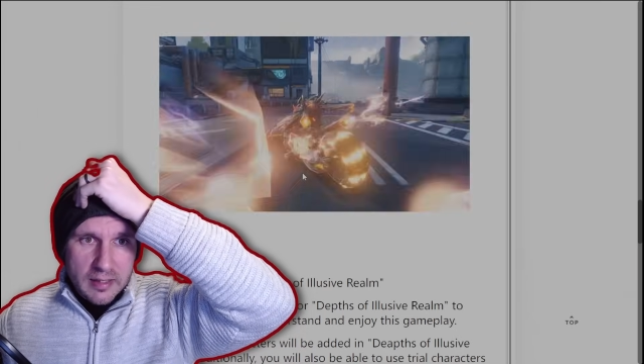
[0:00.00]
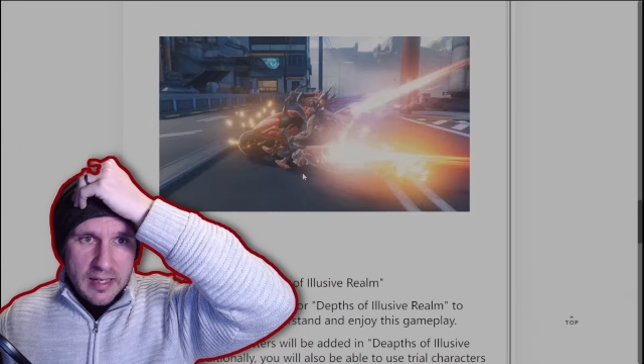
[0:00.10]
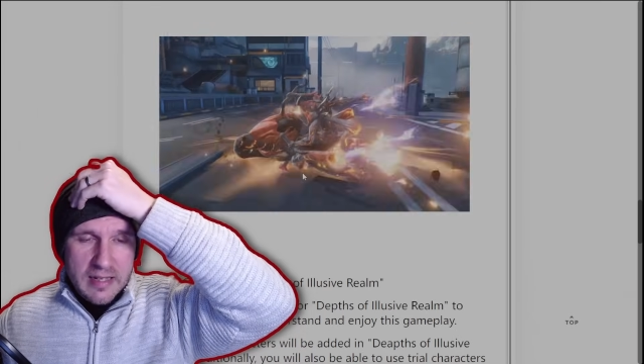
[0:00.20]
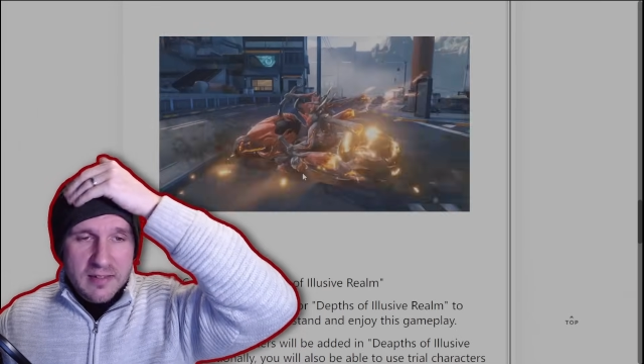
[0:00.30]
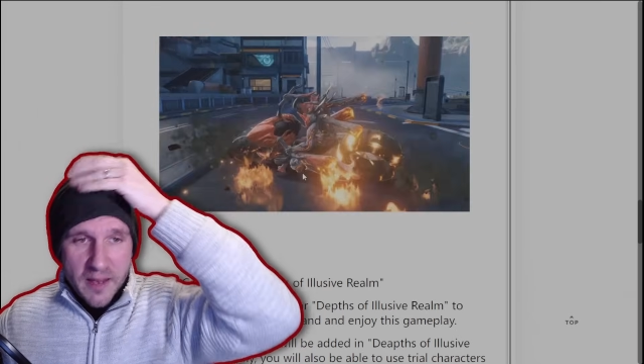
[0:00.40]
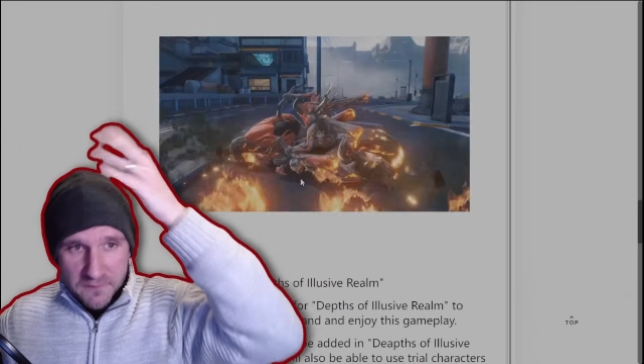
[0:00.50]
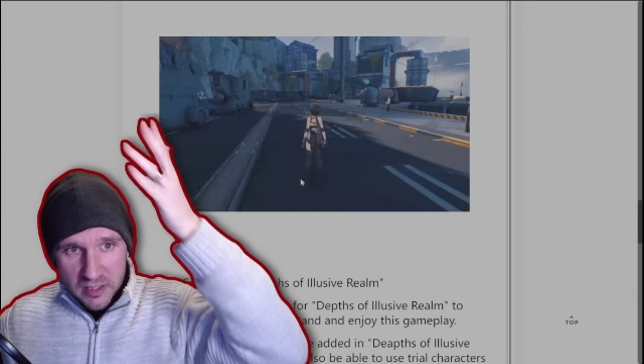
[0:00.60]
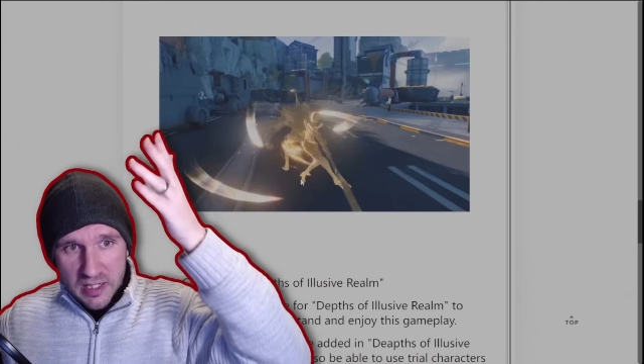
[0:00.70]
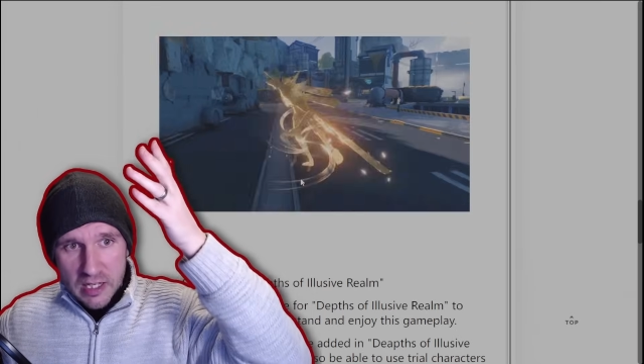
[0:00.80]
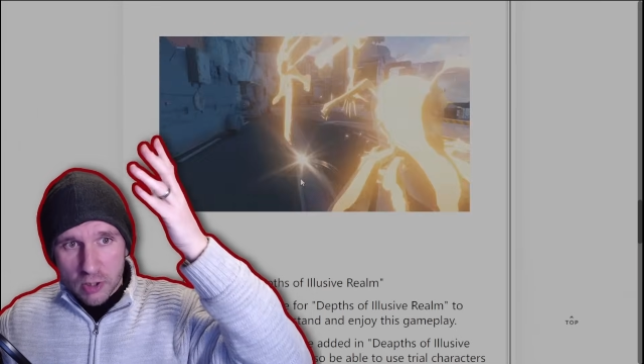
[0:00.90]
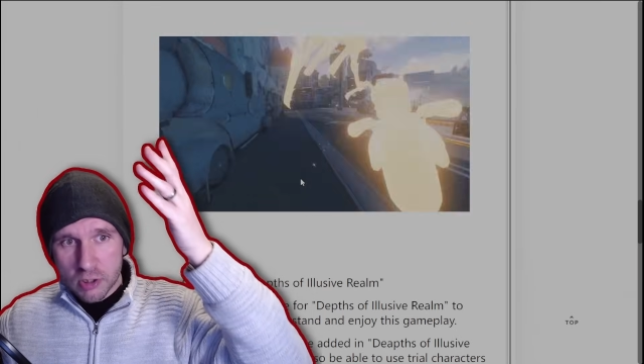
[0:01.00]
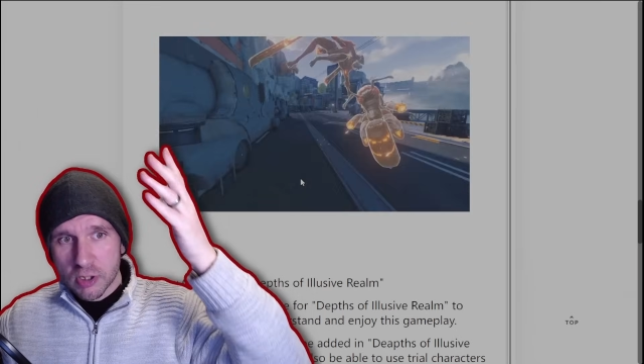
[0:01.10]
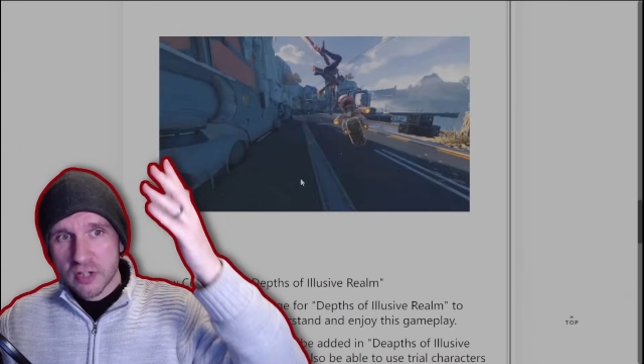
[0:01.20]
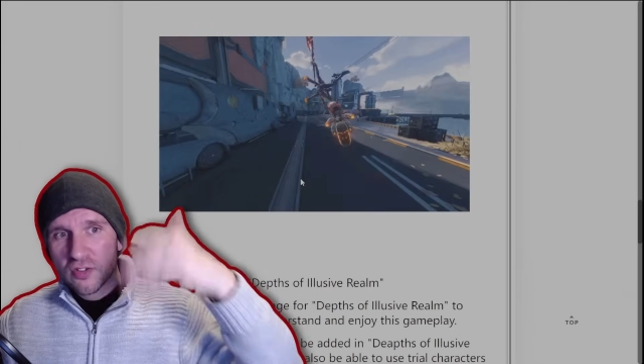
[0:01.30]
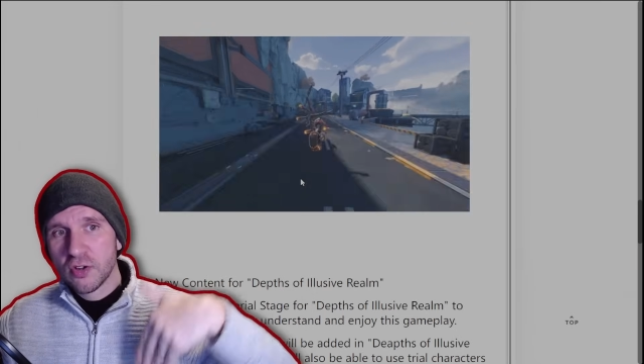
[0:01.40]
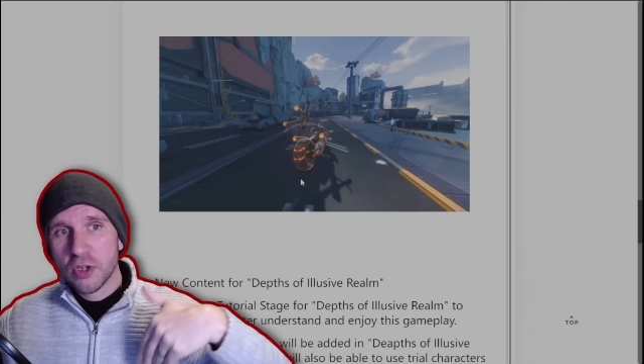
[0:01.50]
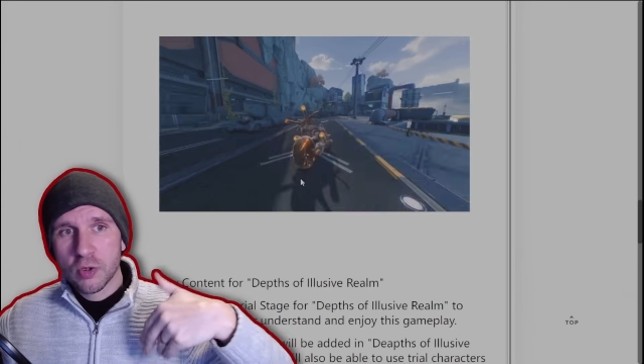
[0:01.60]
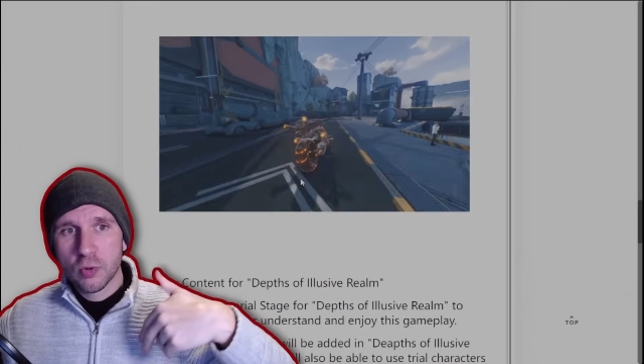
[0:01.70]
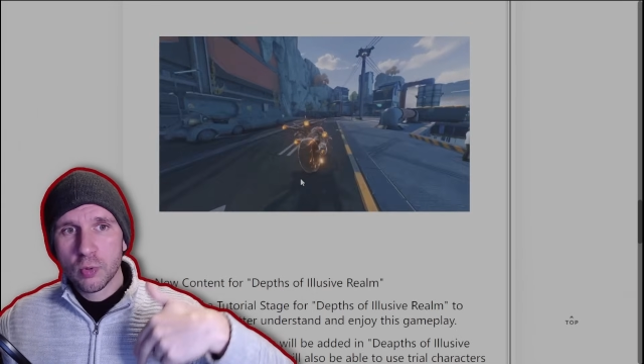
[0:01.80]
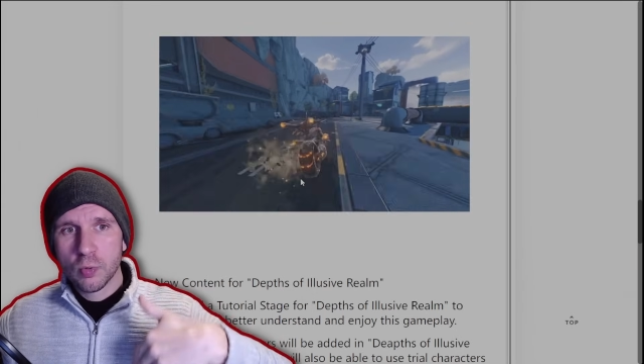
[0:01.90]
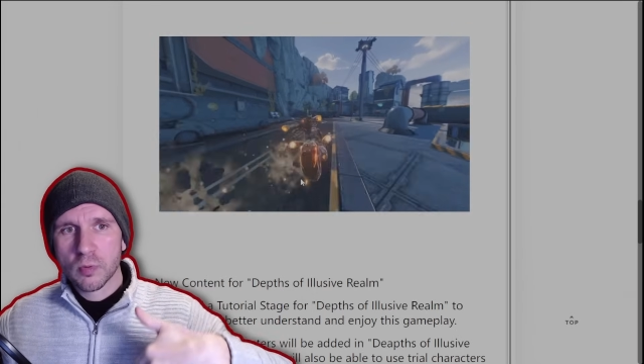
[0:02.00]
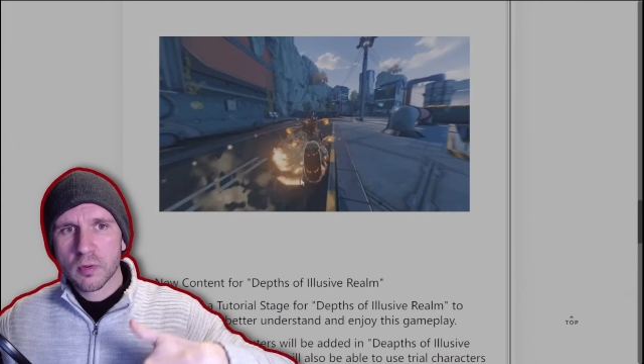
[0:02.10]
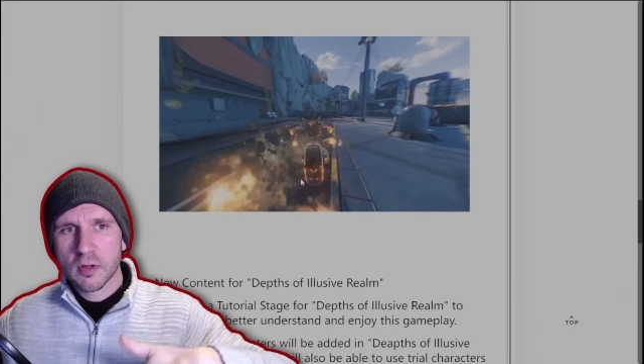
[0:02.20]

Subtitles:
indefinitely or until you